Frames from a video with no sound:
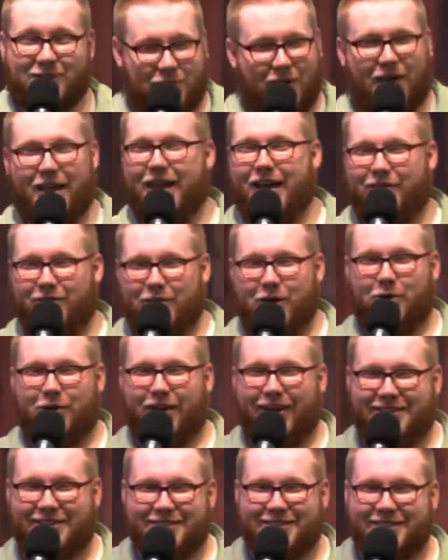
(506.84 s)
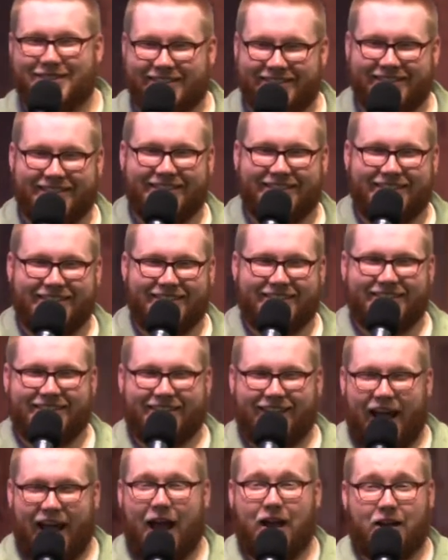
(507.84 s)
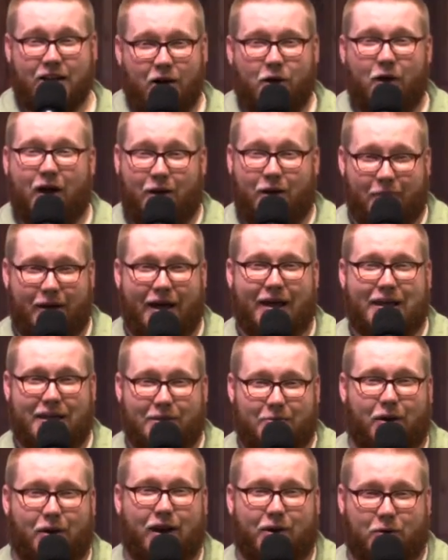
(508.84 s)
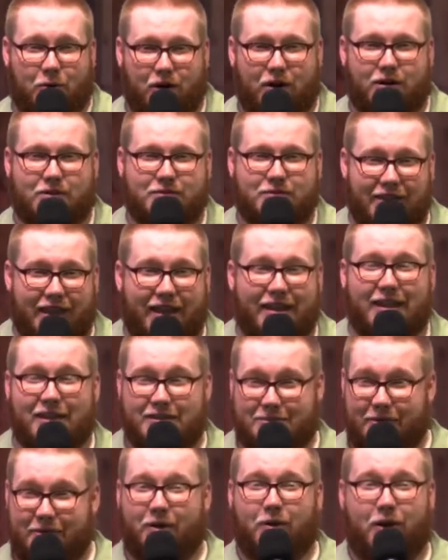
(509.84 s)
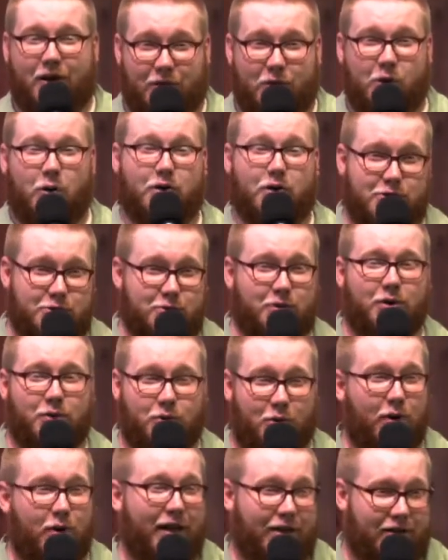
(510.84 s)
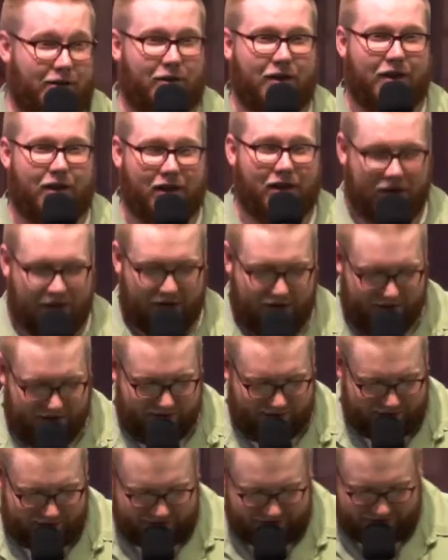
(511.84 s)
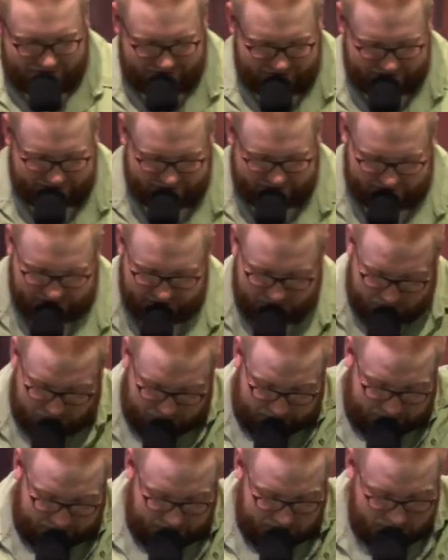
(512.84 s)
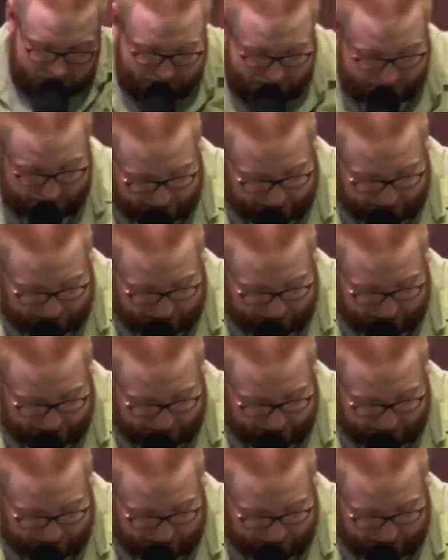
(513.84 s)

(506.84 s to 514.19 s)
That's why I have donuts. I know how my e brake works. It gets me around corners real quick, okay? Preach.